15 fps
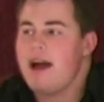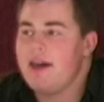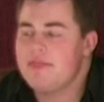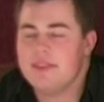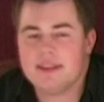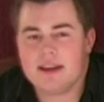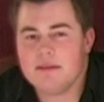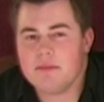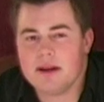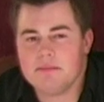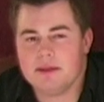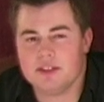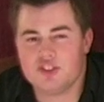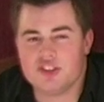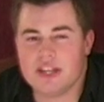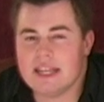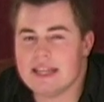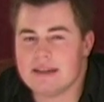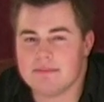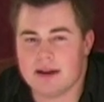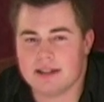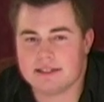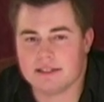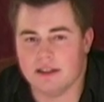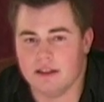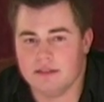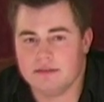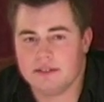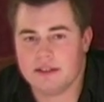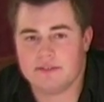I think I might be cheating
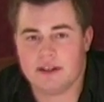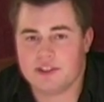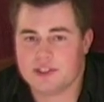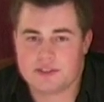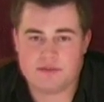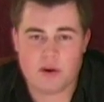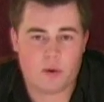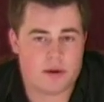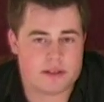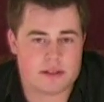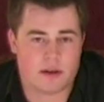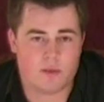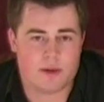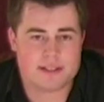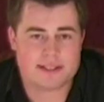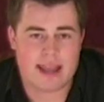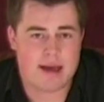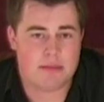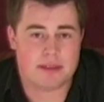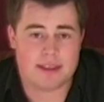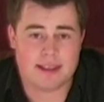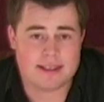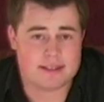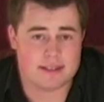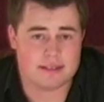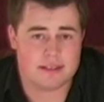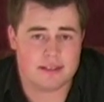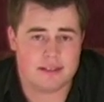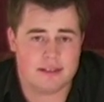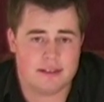myself if I just focus on what Sabbath
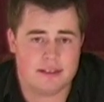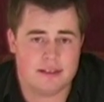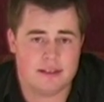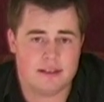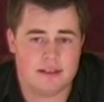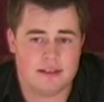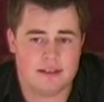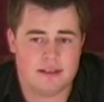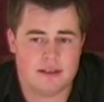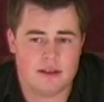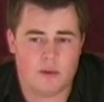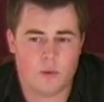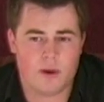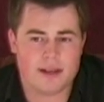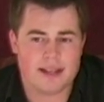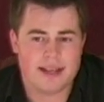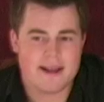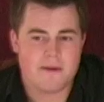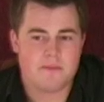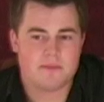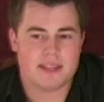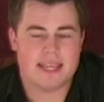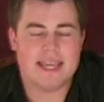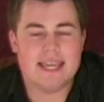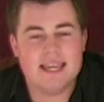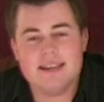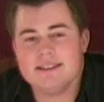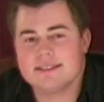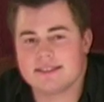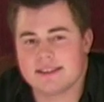isn't. What
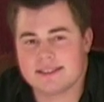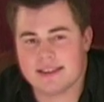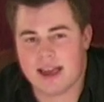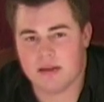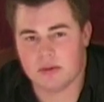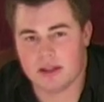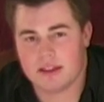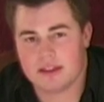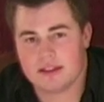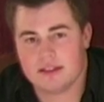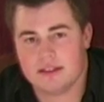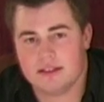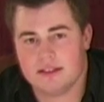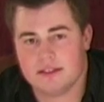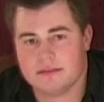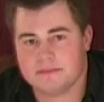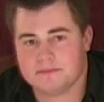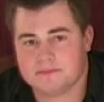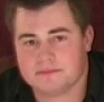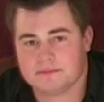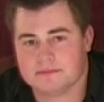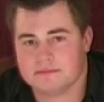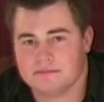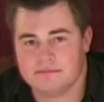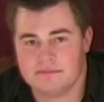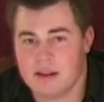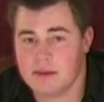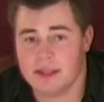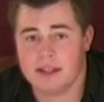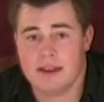is Sabbath?
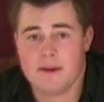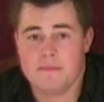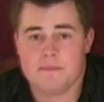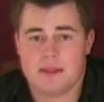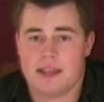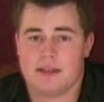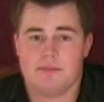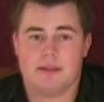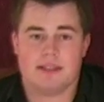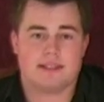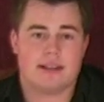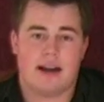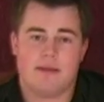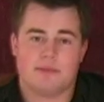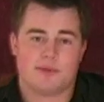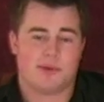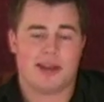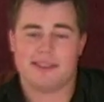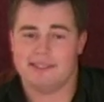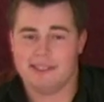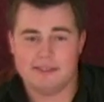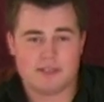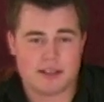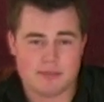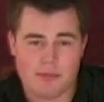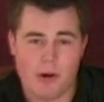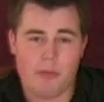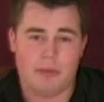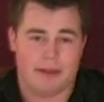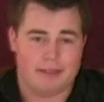Maybe it can be the times when I live in a
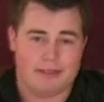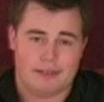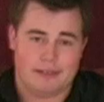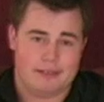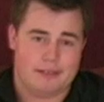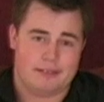moment.